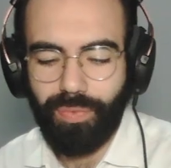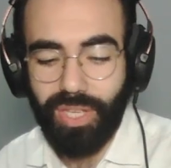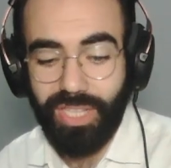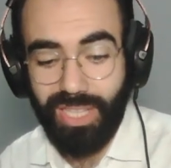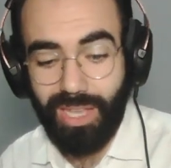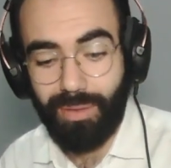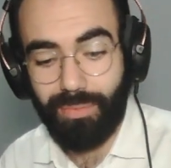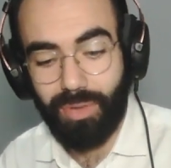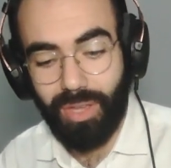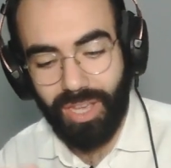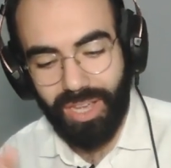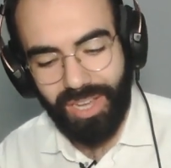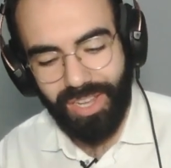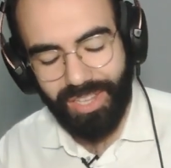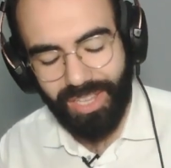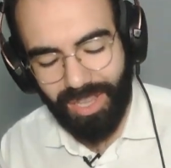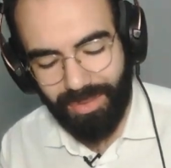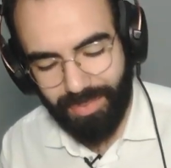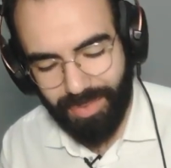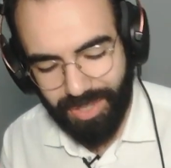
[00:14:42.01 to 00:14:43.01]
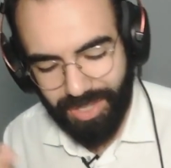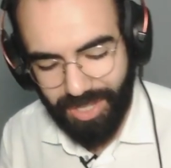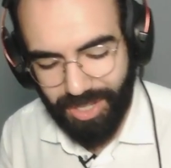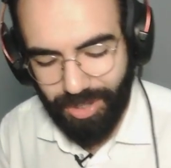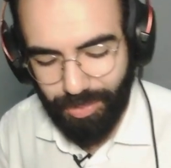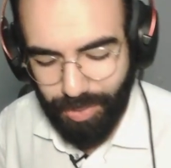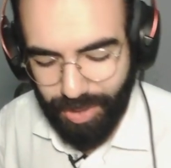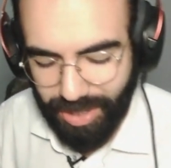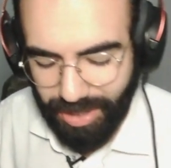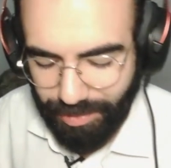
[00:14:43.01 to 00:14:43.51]
and I'm here
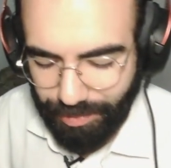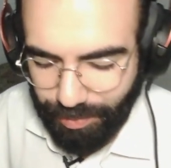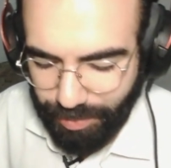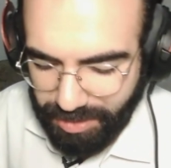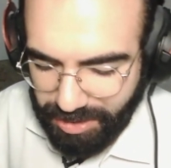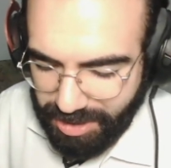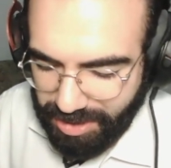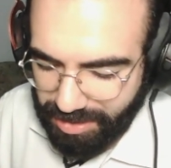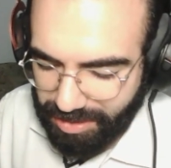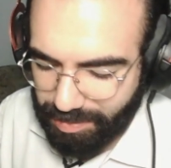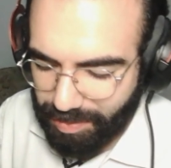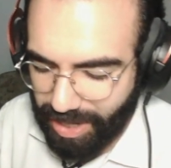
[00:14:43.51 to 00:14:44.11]
being influenced